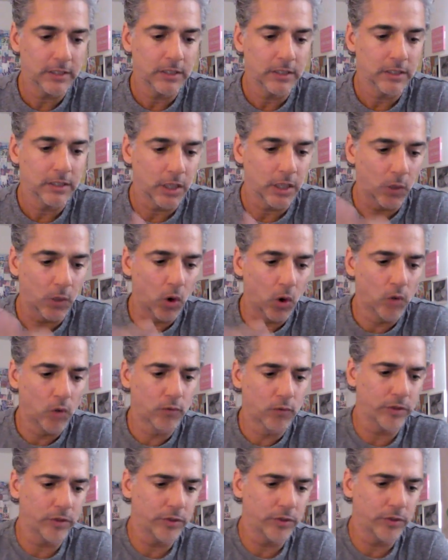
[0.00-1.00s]
go over
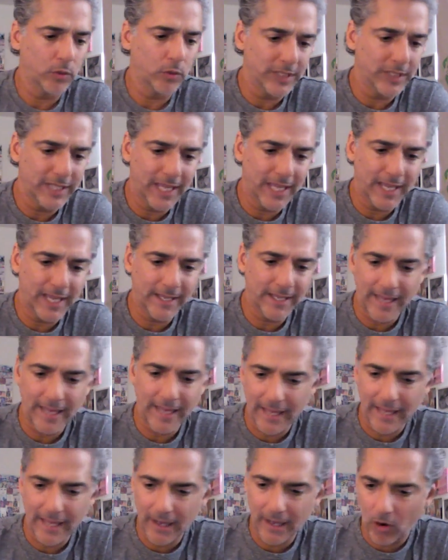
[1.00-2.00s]
with you again
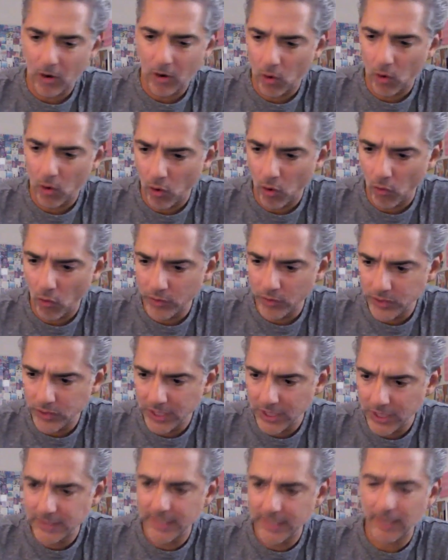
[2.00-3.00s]
all the
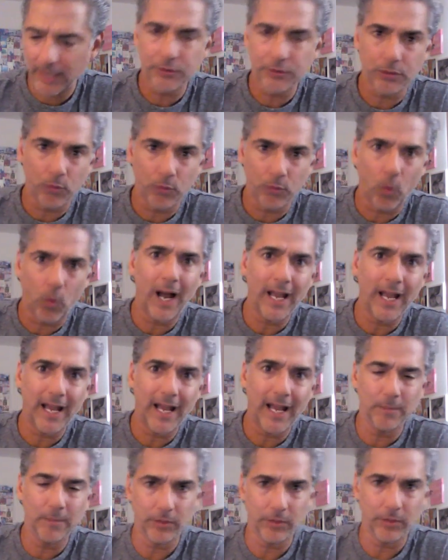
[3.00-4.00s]
details of why
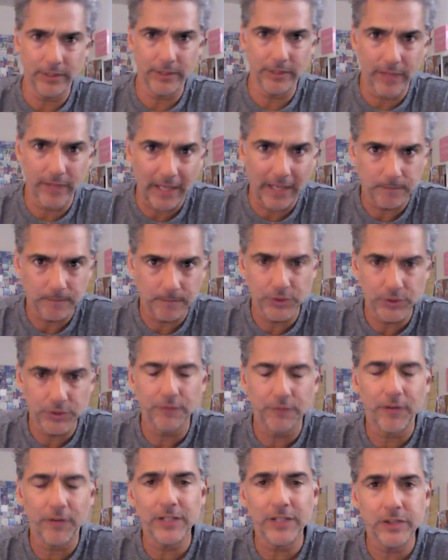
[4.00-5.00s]
I believe that.
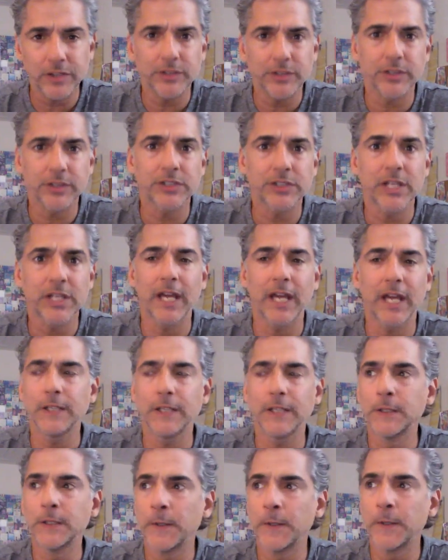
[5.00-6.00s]
Suffice it to say,